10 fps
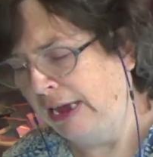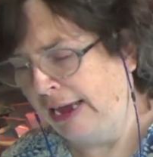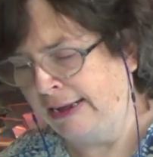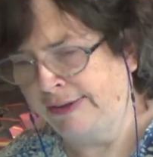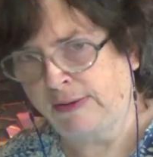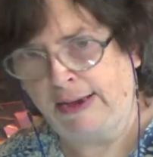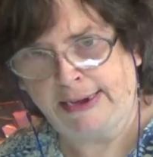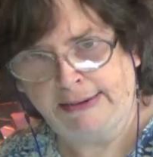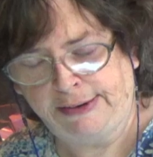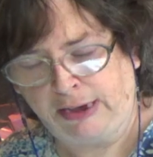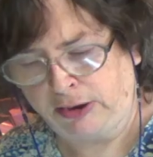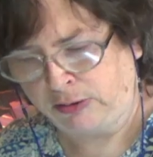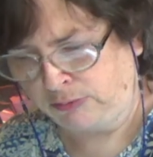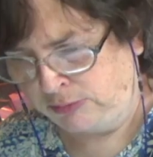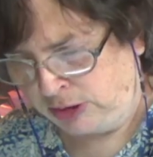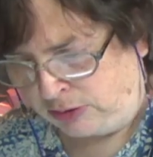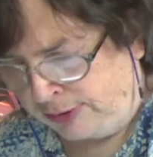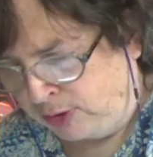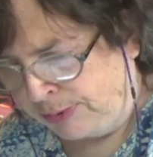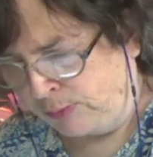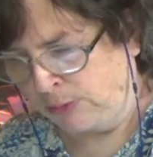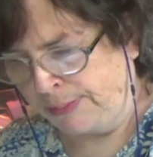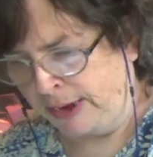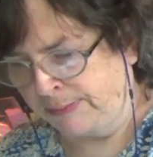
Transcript: and so I can tell you, you know, a little bit more about them,